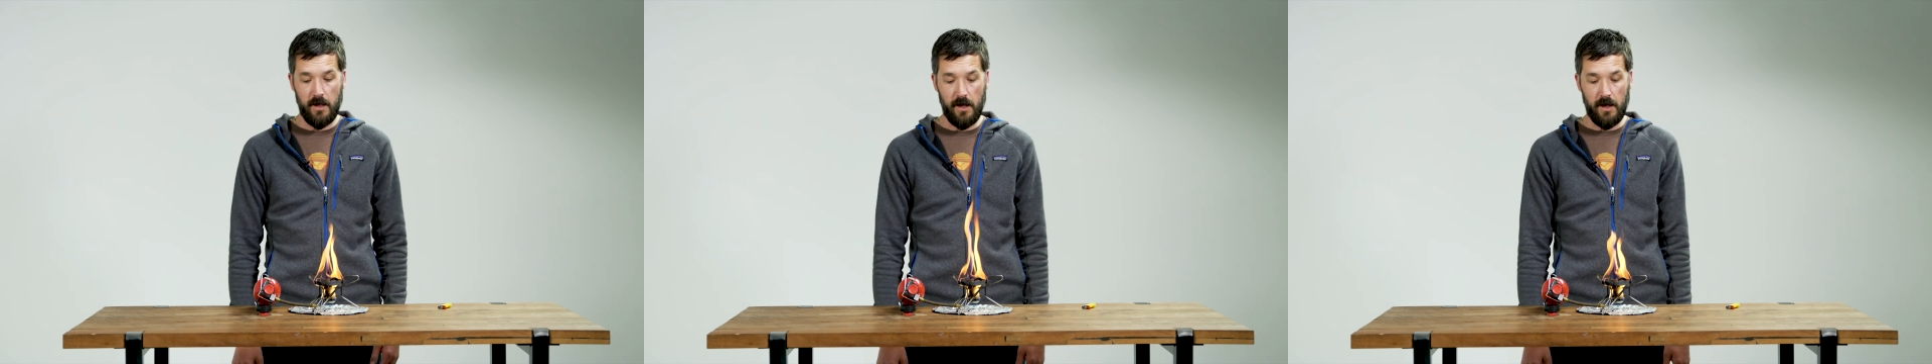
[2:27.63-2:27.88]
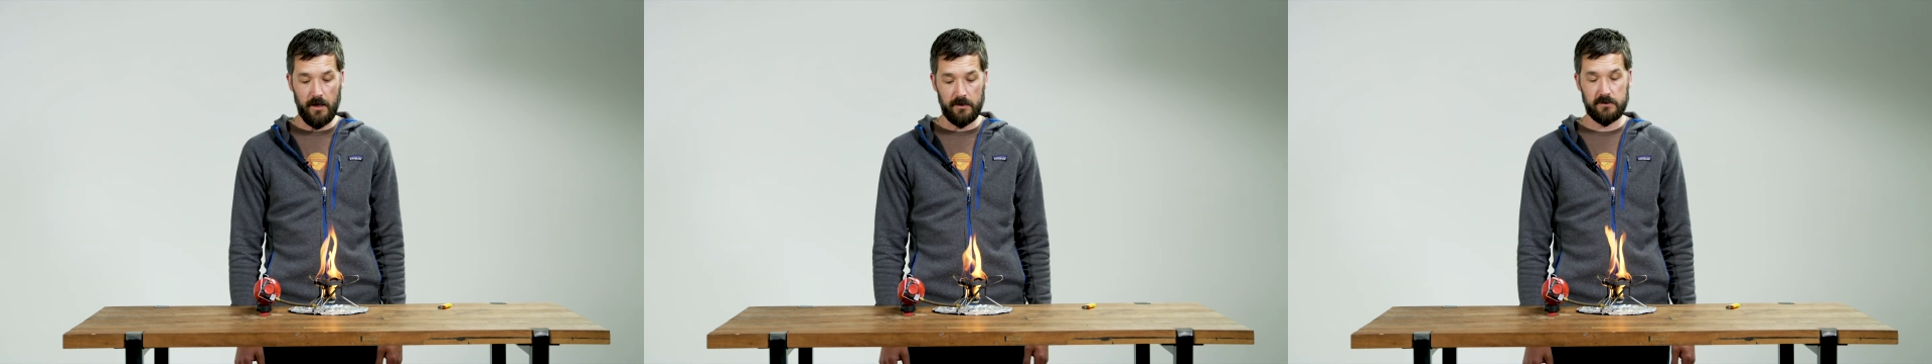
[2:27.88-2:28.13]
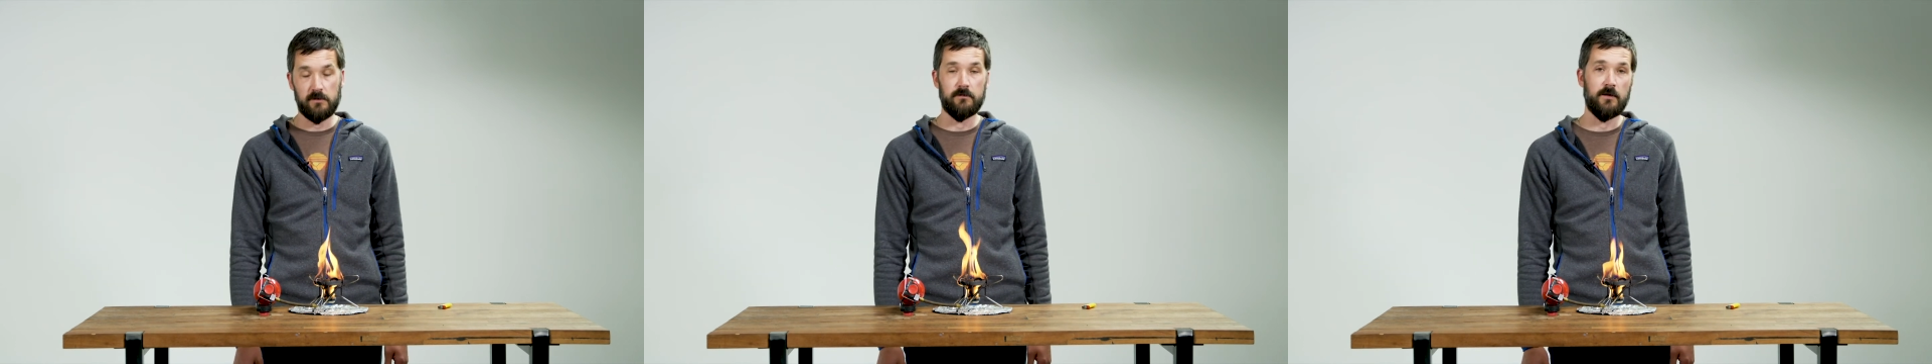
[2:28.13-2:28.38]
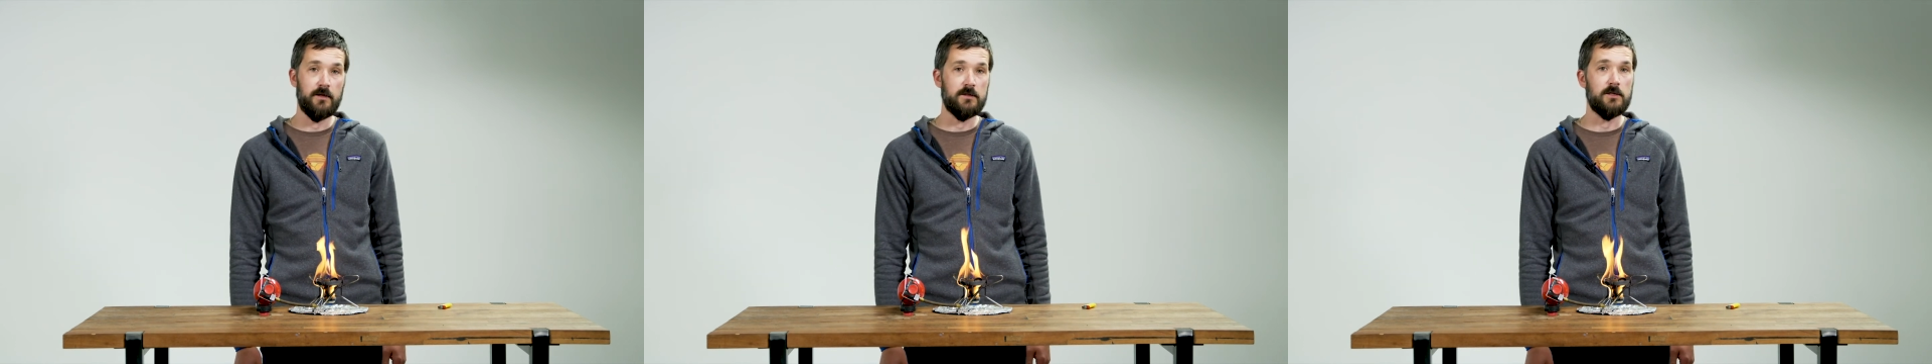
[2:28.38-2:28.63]

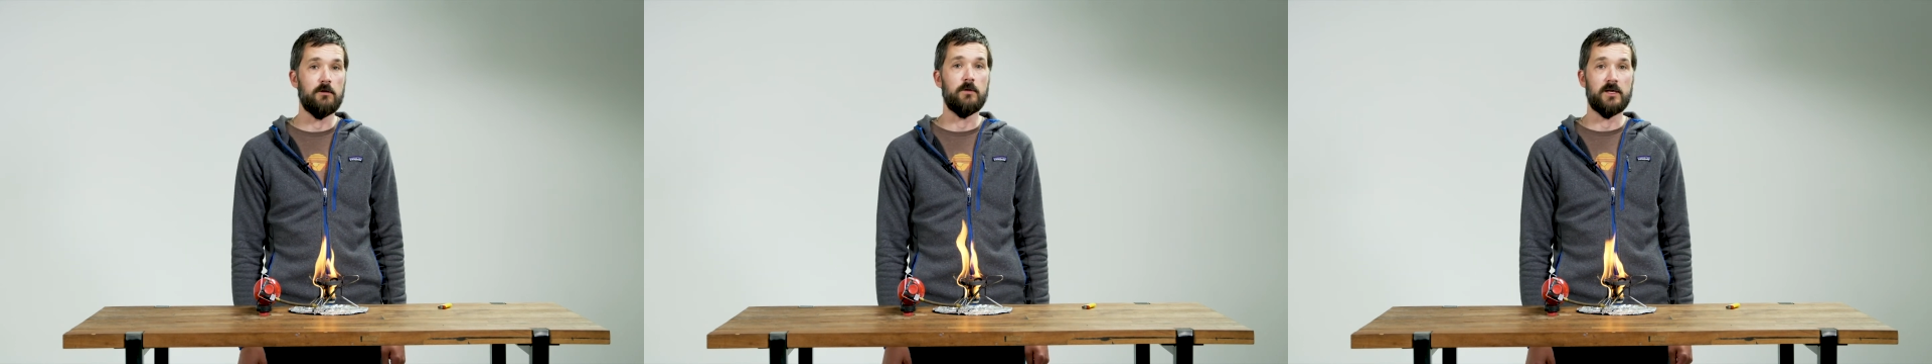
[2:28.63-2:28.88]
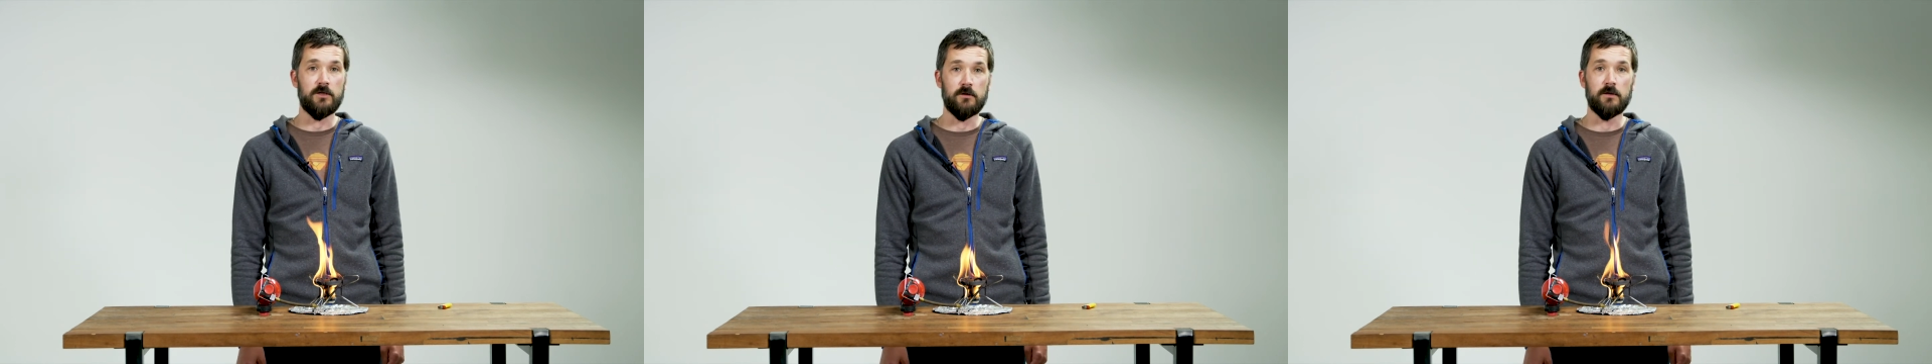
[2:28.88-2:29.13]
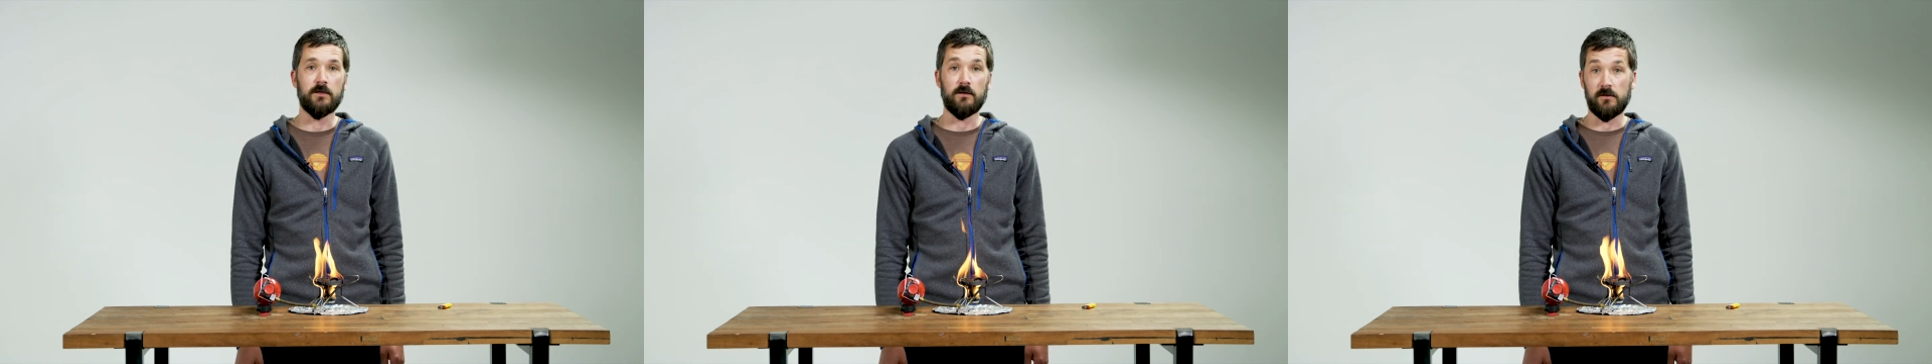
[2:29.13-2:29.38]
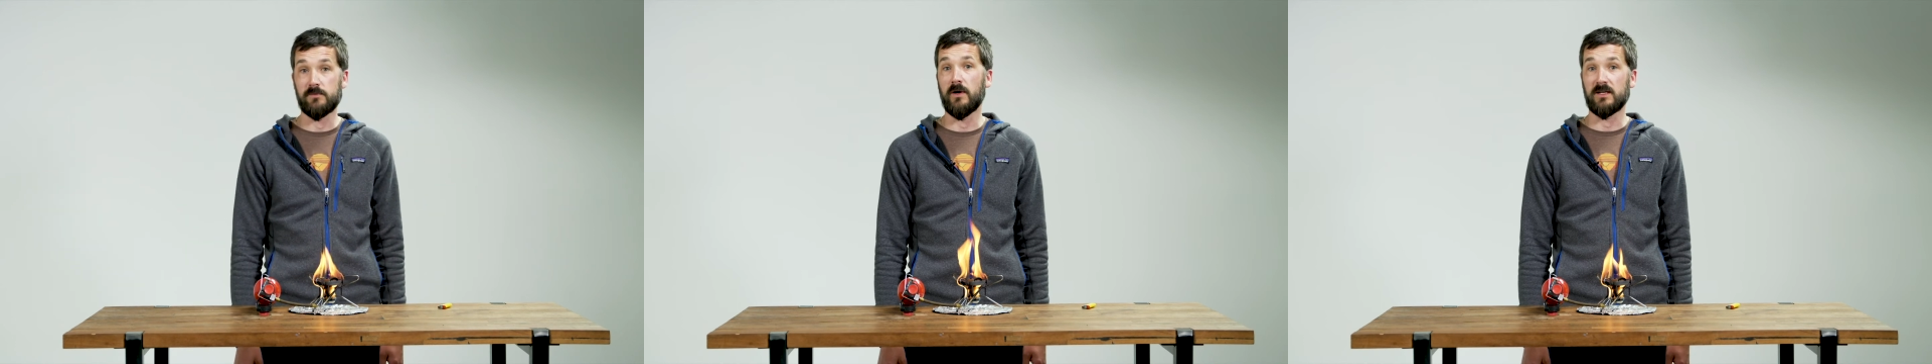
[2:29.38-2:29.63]
Certainly things you don't want to do in
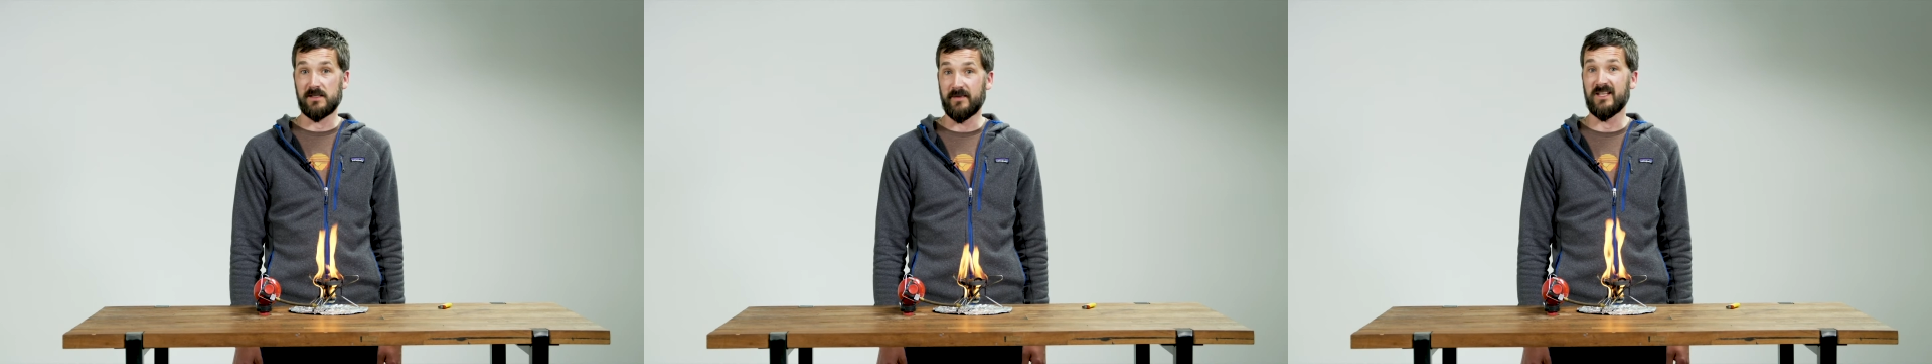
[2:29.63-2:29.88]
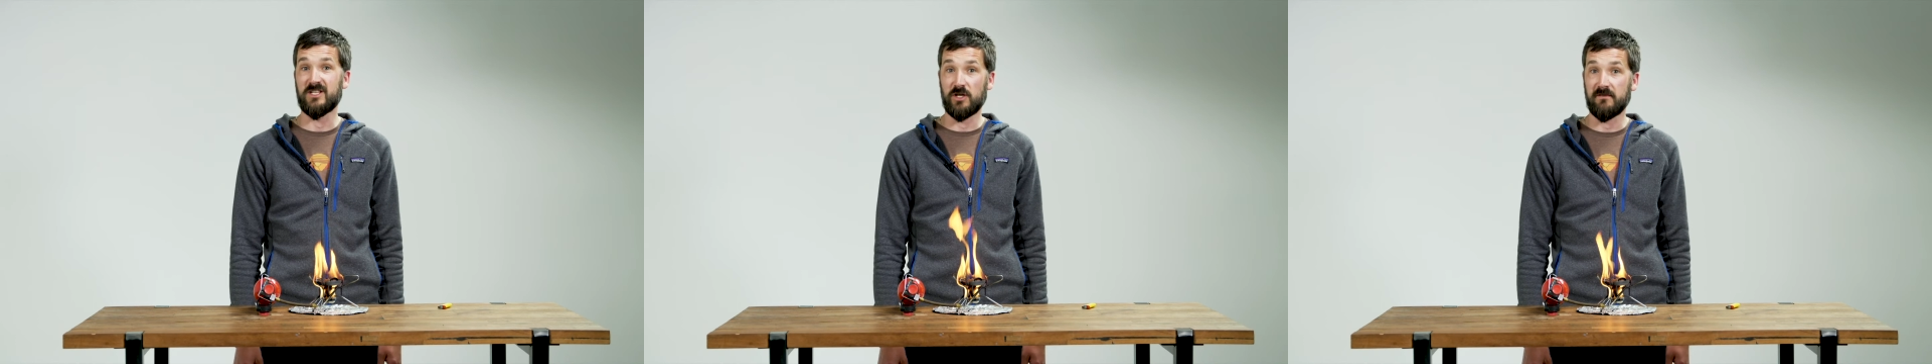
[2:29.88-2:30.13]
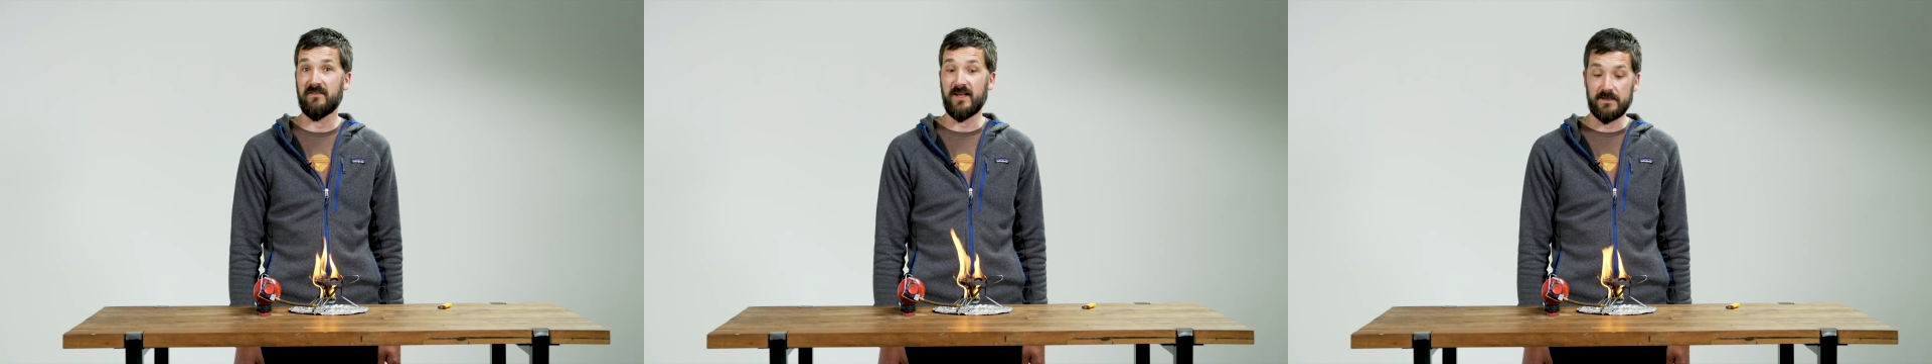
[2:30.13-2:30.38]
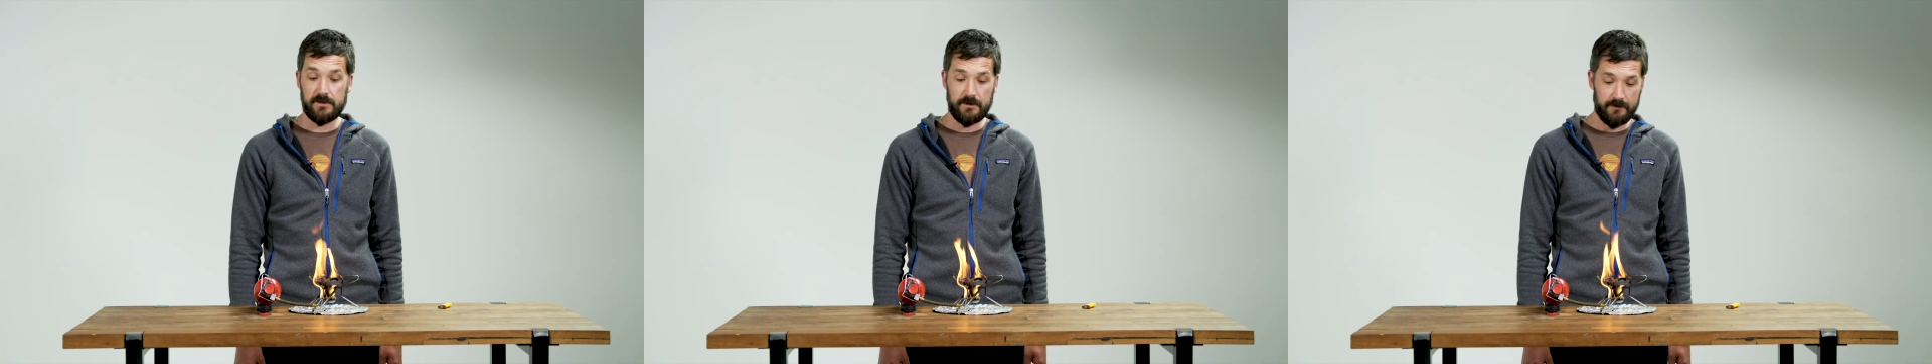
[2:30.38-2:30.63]
close proximity to your
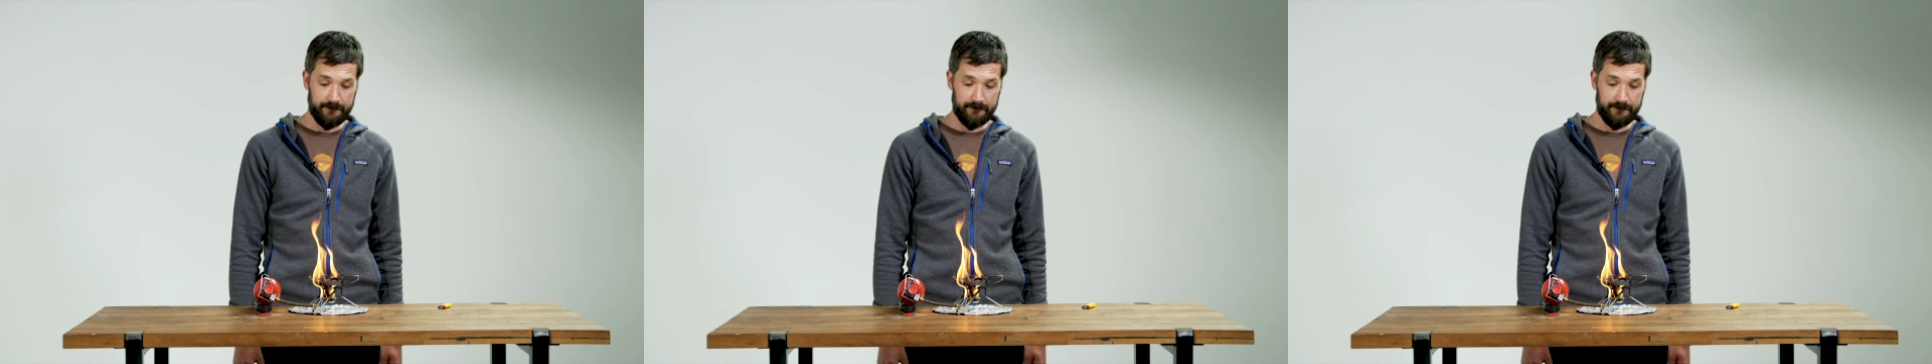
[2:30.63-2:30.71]
face.